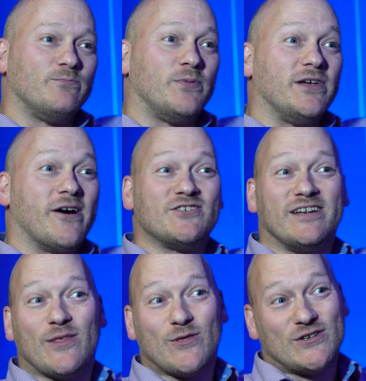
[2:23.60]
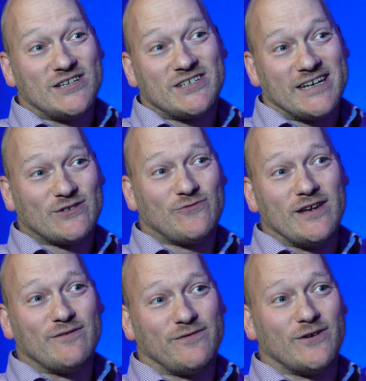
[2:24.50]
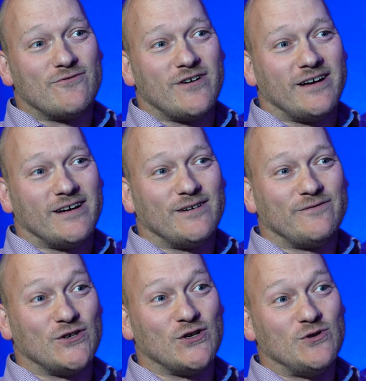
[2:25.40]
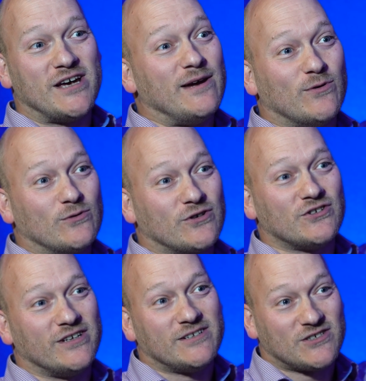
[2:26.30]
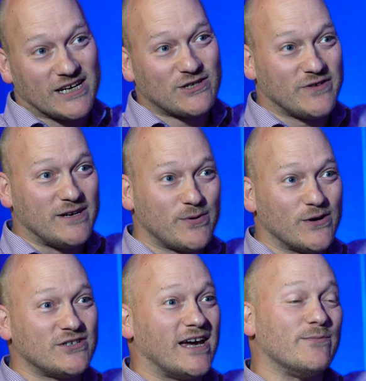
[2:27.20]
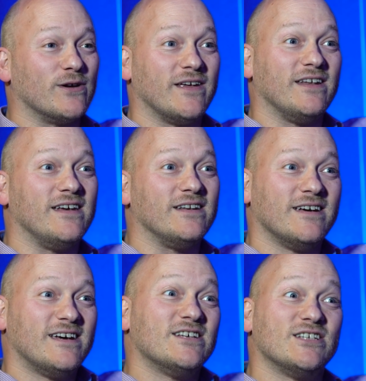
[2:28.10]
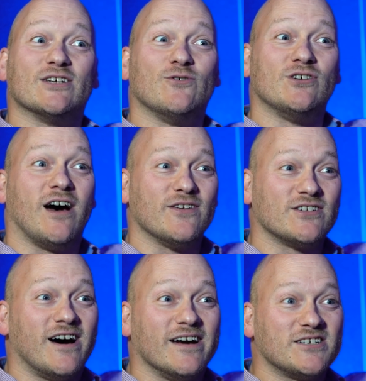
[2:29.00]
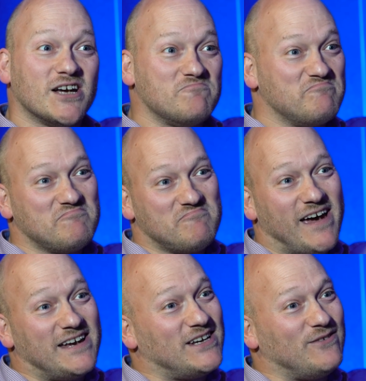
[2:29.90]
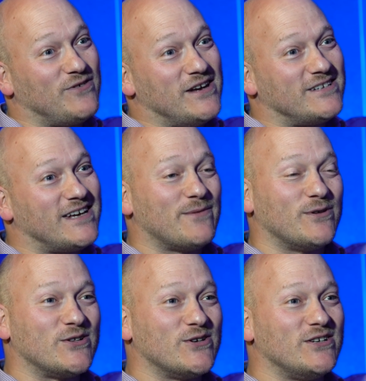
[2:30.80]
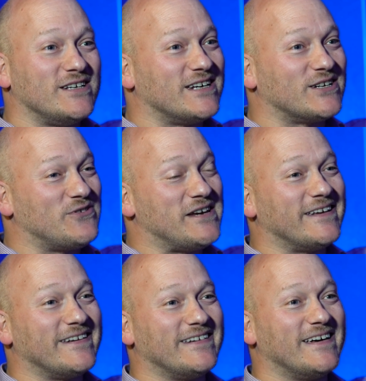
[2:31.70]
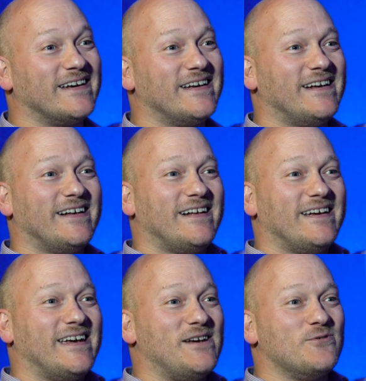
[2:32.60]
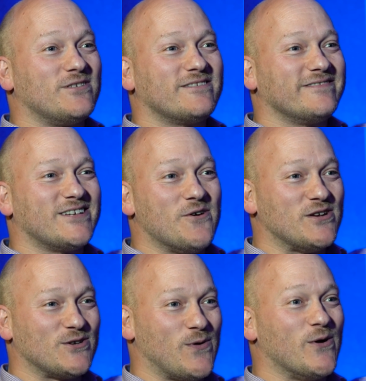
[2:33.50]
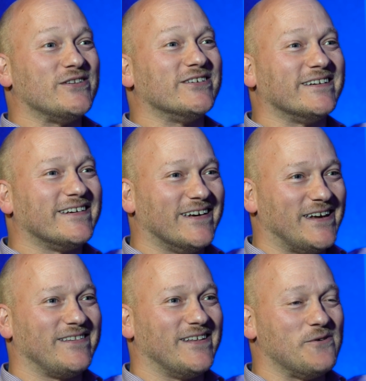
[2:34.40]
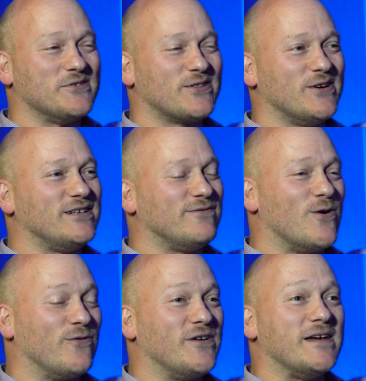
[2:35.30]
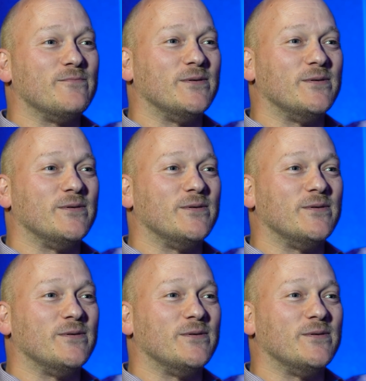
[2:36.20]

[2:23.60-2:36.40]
But you actually need 36 feet for two tables, because you need 6 feet per table, and then you need 6 foot either side. So 18 feet a table is 36 feet. And he was so disappointed that it was 34 feet.